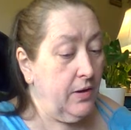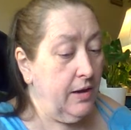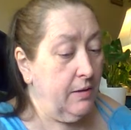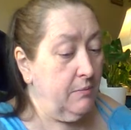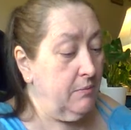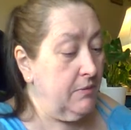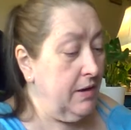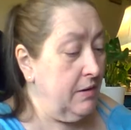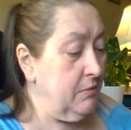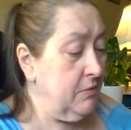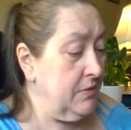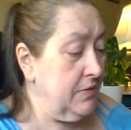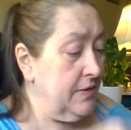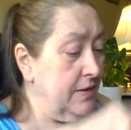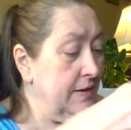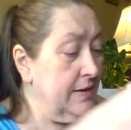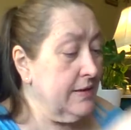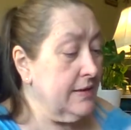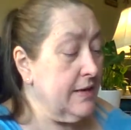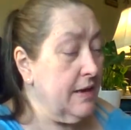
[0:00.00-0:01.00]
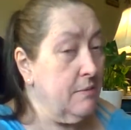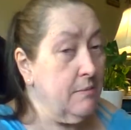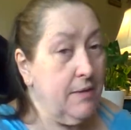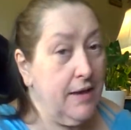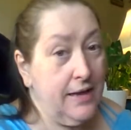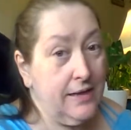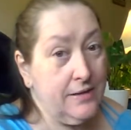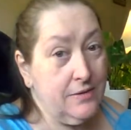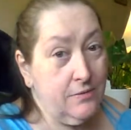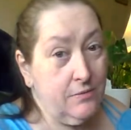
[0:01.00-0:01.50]
I'm done with this, I
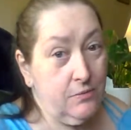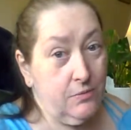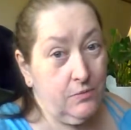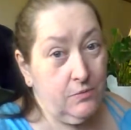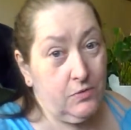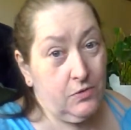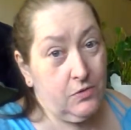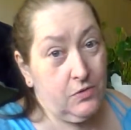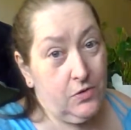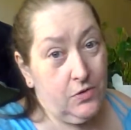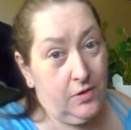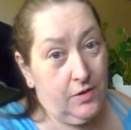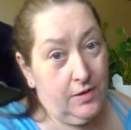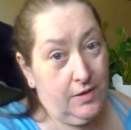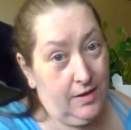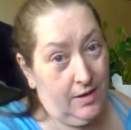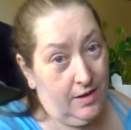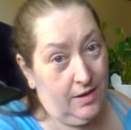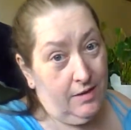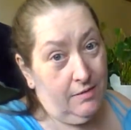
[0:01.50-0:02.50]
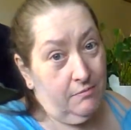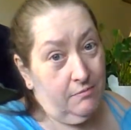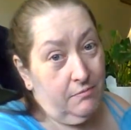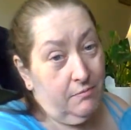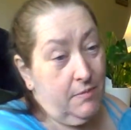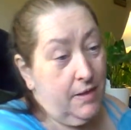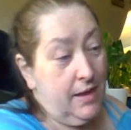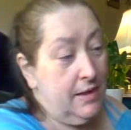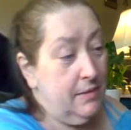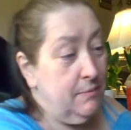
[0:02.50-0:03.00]
might
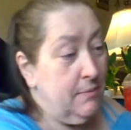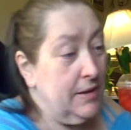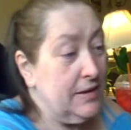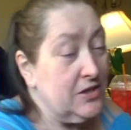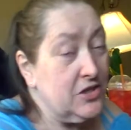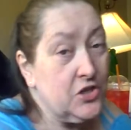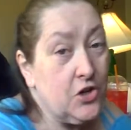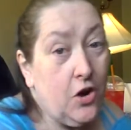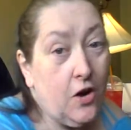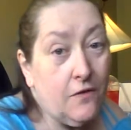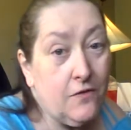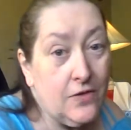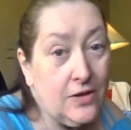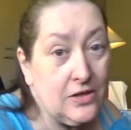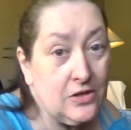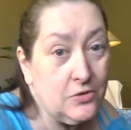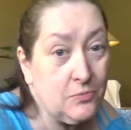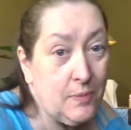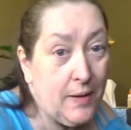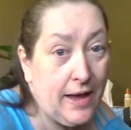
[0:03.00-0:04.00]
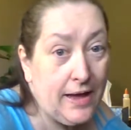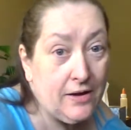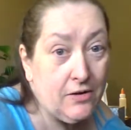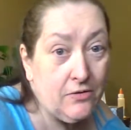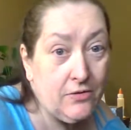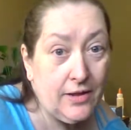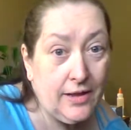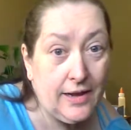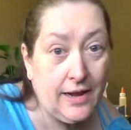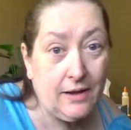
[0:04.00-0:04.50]
make my starfish
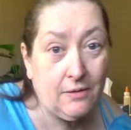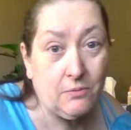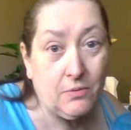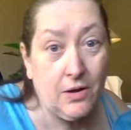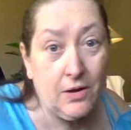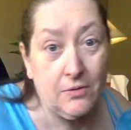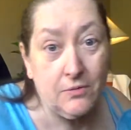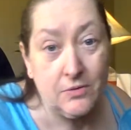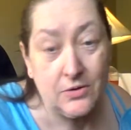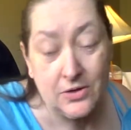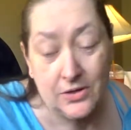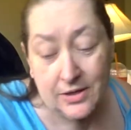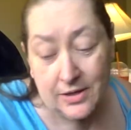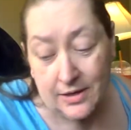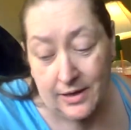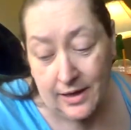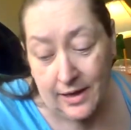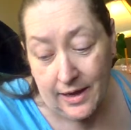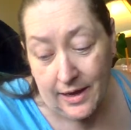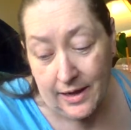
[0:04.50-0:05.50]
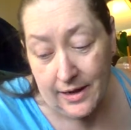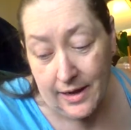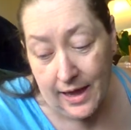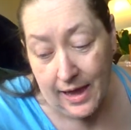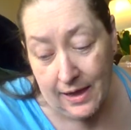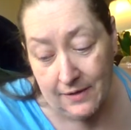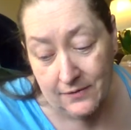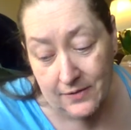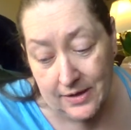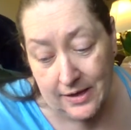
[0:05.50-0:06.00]
pattern that I wrote and
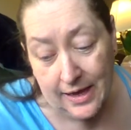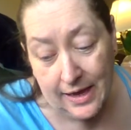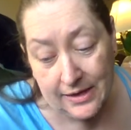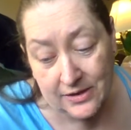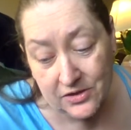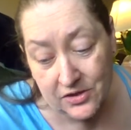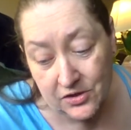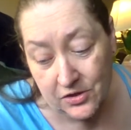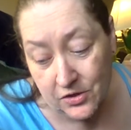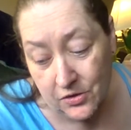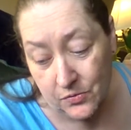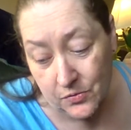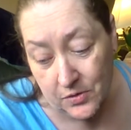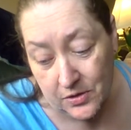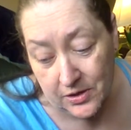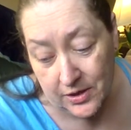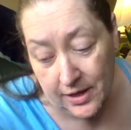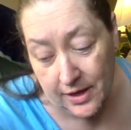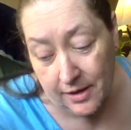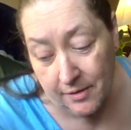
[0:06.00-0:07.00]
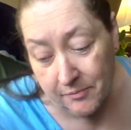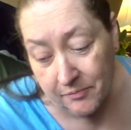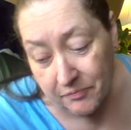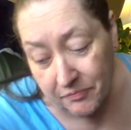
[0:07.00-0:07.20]
haven't executed yet.